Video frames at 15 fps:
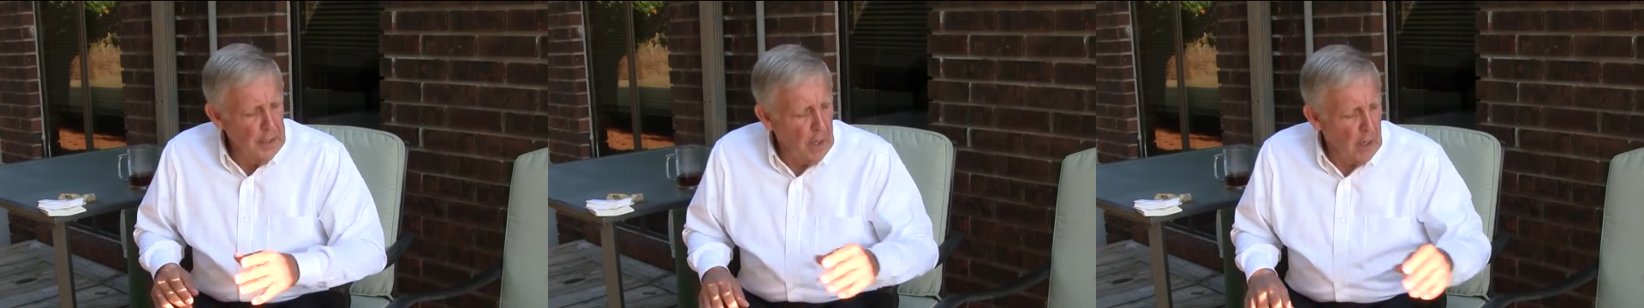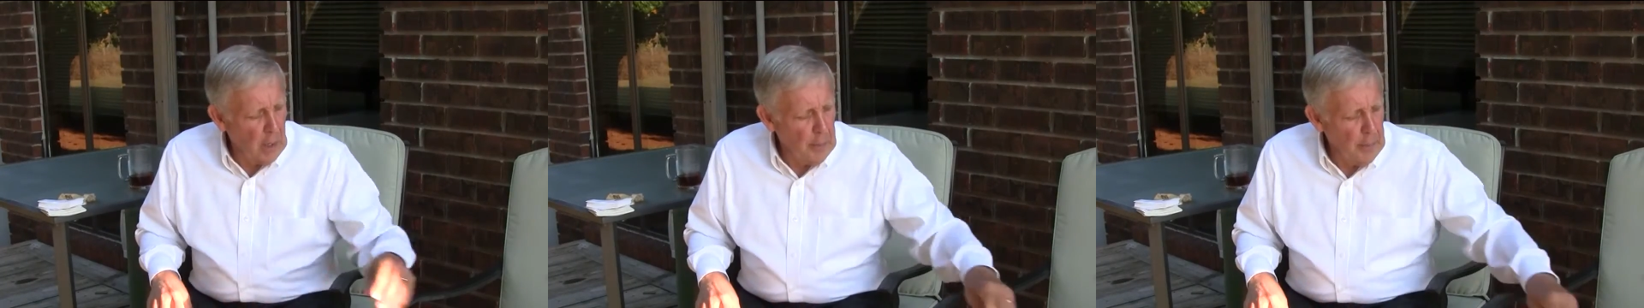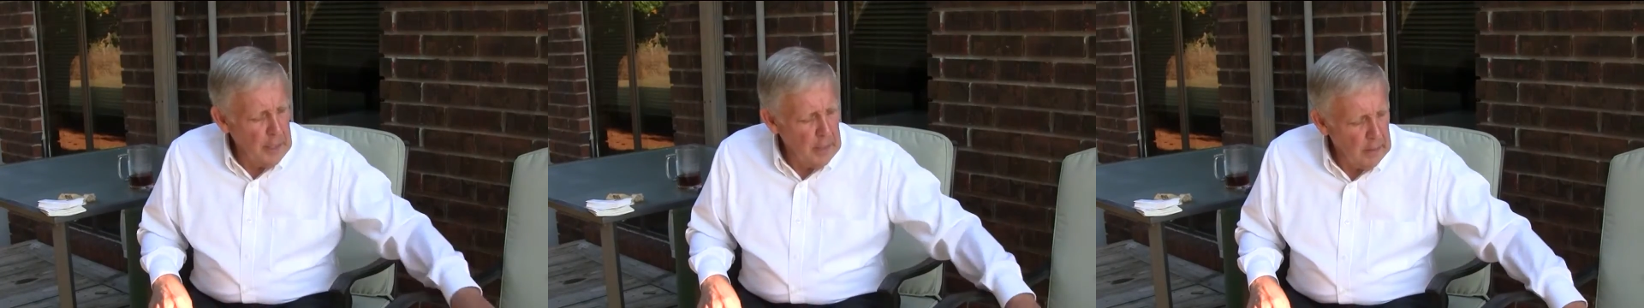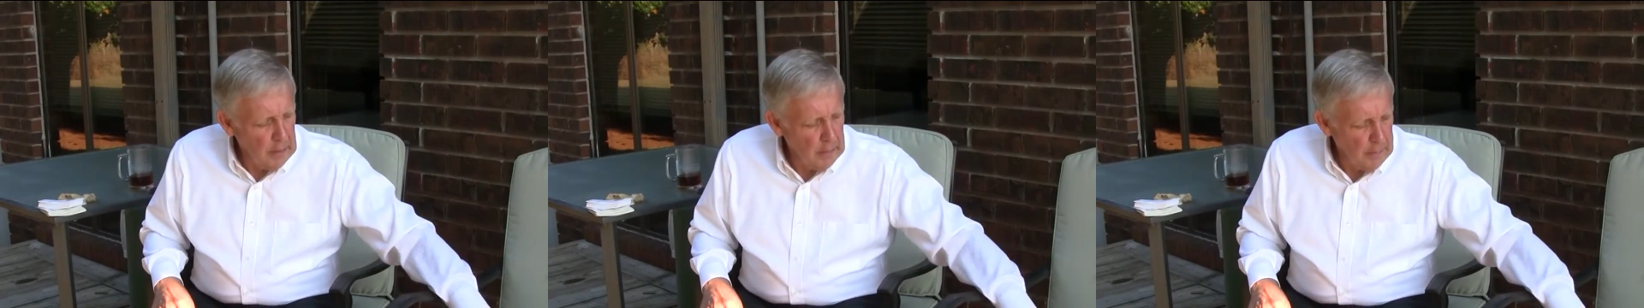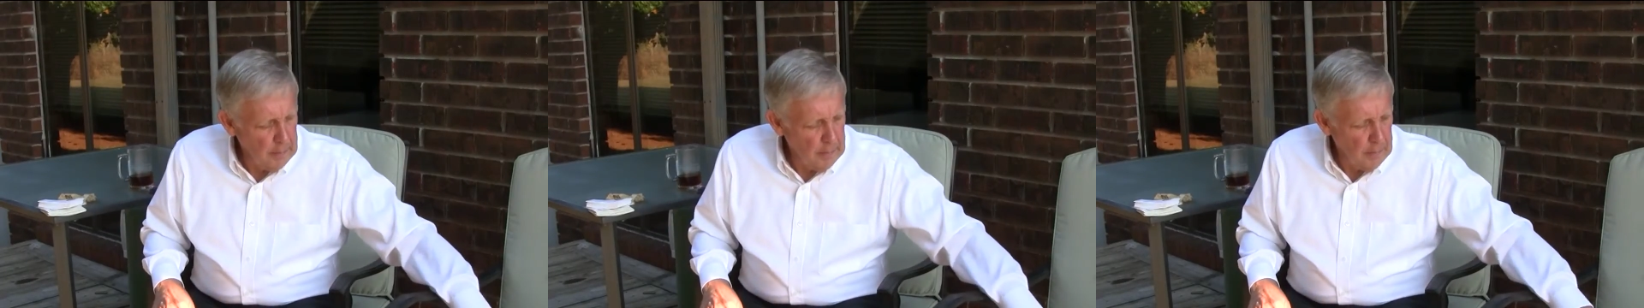an army.
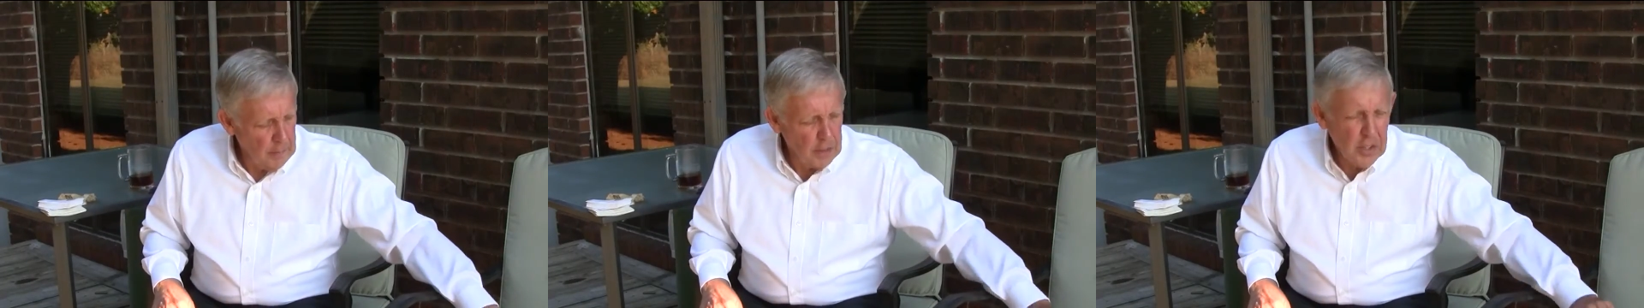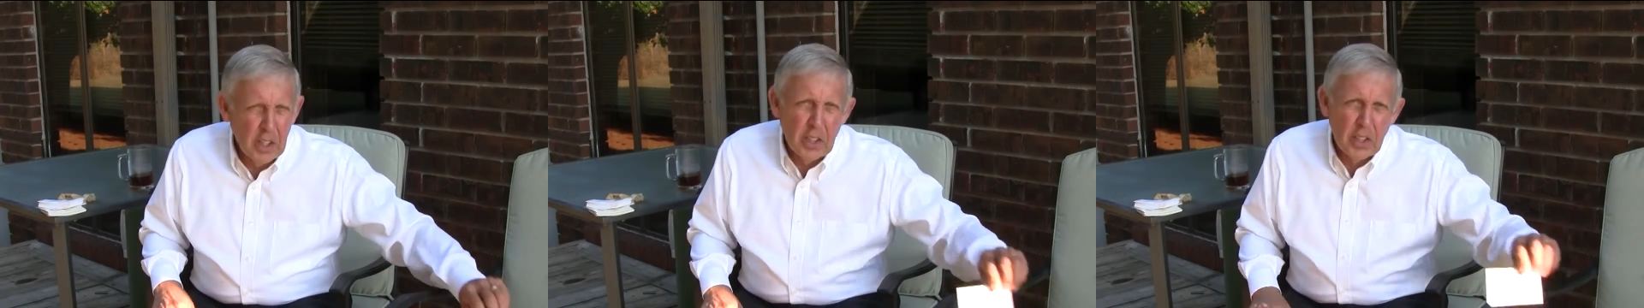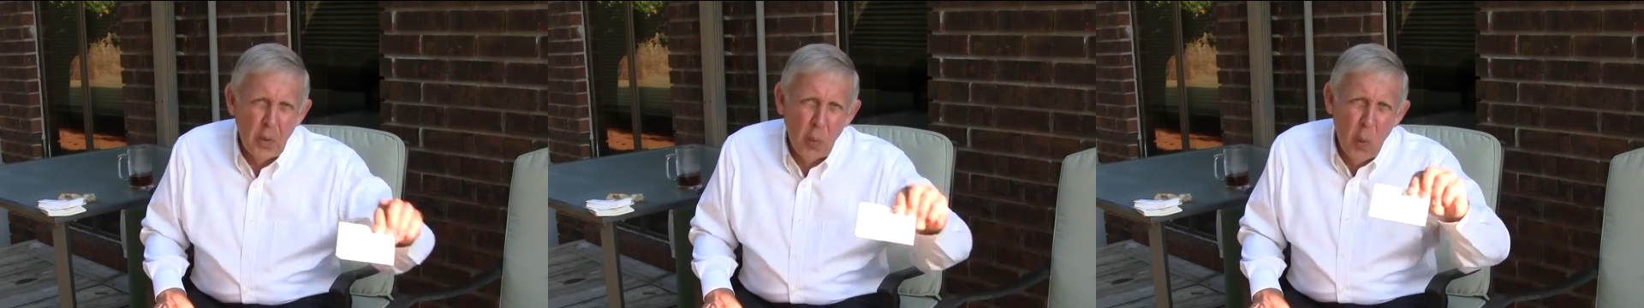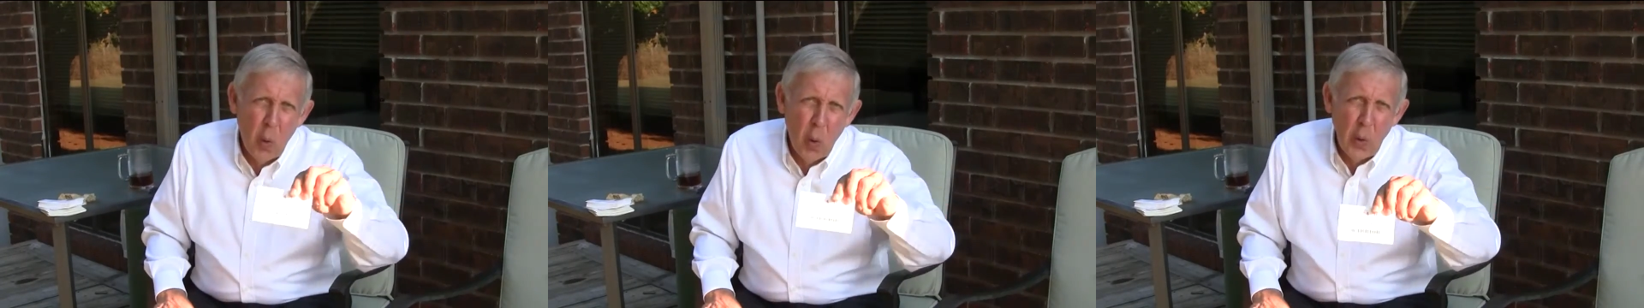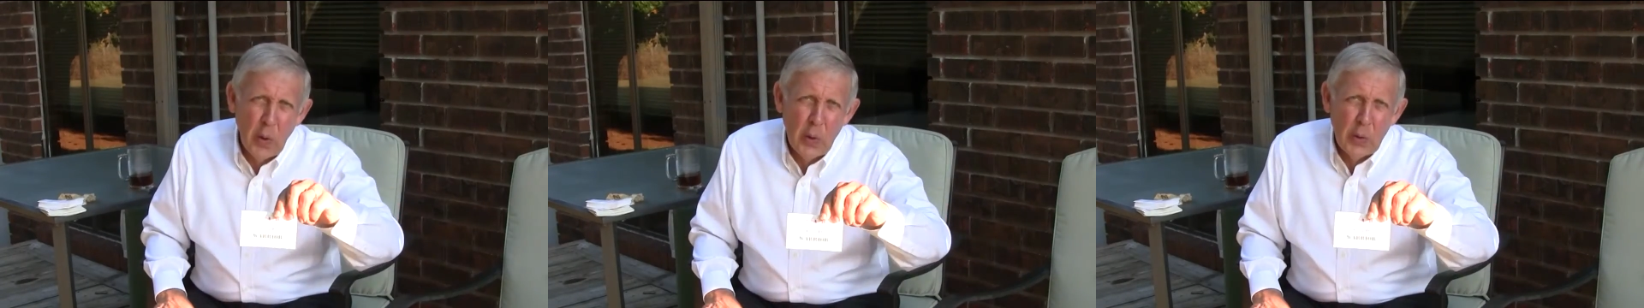Let's get the
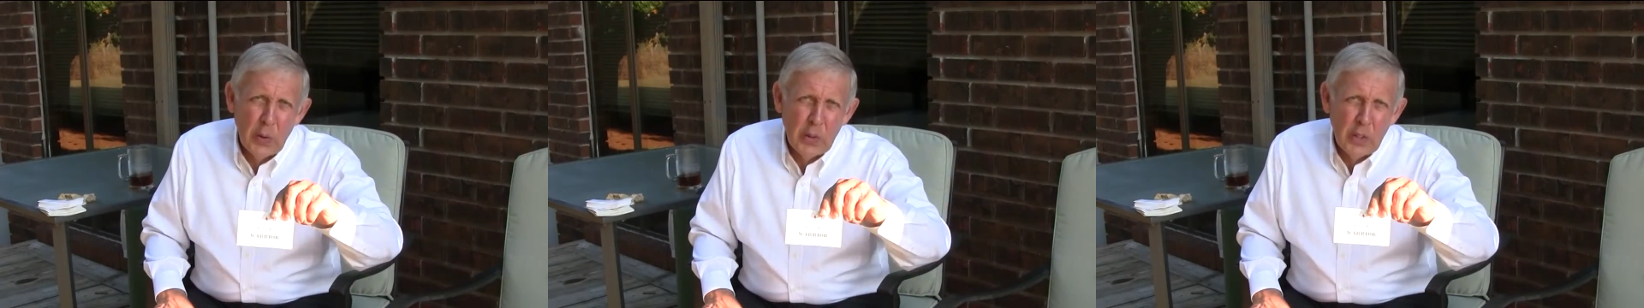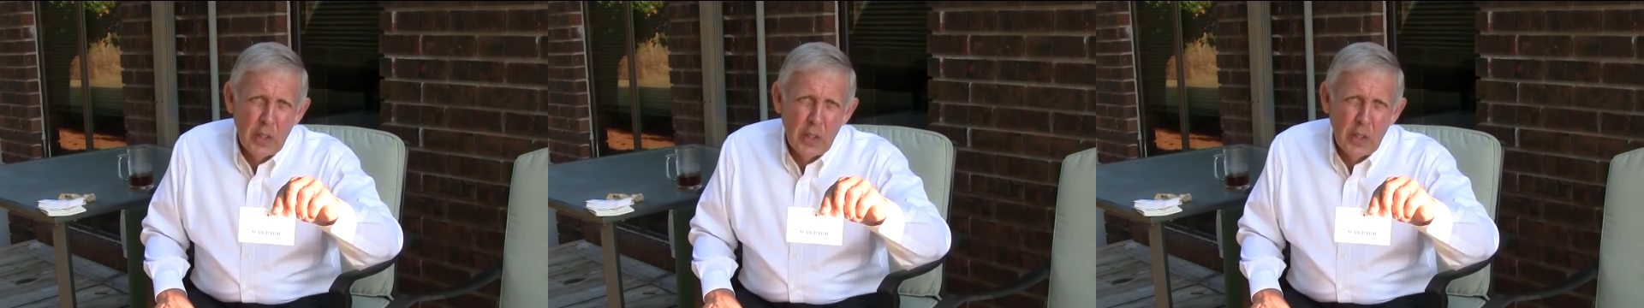warriors.